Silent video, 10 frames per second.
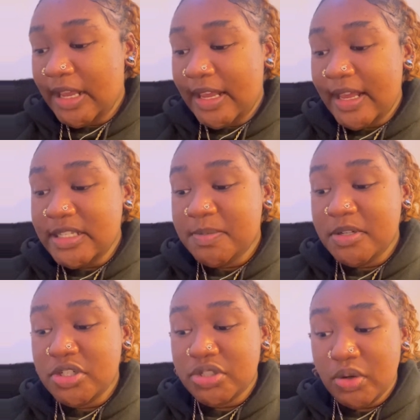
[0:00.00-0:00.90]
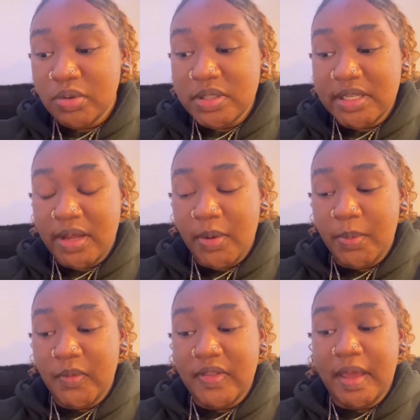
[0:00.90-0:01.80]
It's been shown to help
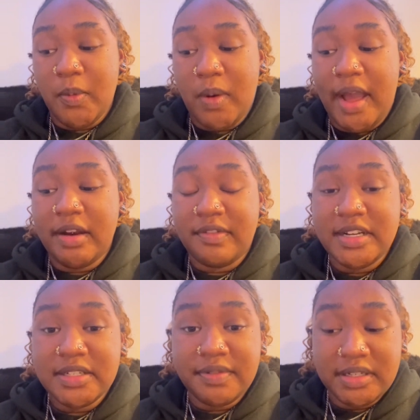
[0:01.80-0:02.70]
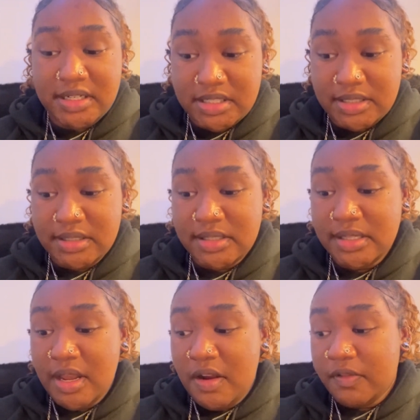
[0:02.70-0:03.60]
with a wide range of conditions,
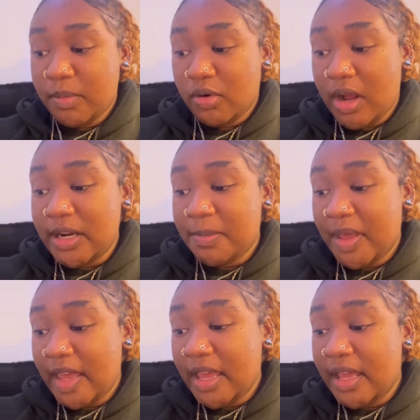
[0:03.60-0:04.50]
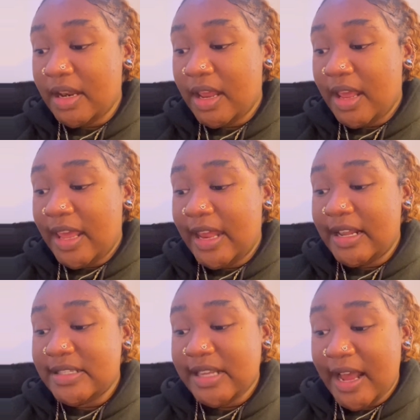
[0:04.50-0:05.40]
from chronic pain and
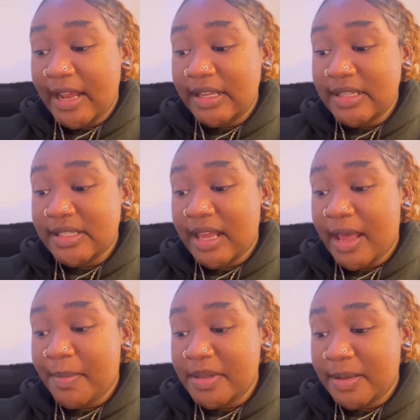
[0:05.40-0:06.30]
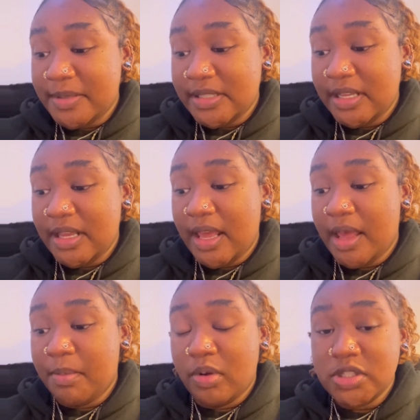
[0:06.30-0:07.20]
anxiety to epilepsy
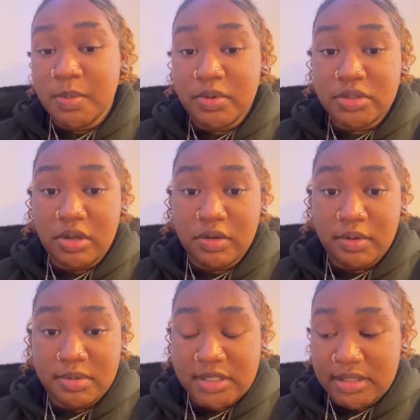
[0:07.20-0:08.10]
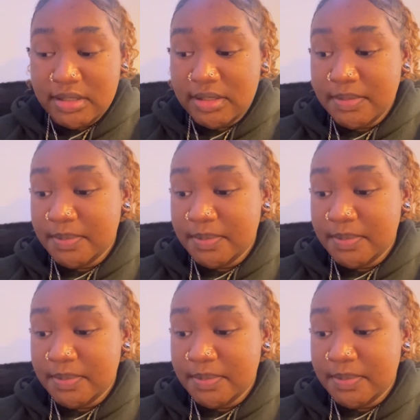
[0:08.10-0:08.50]
and multiple sclerosis.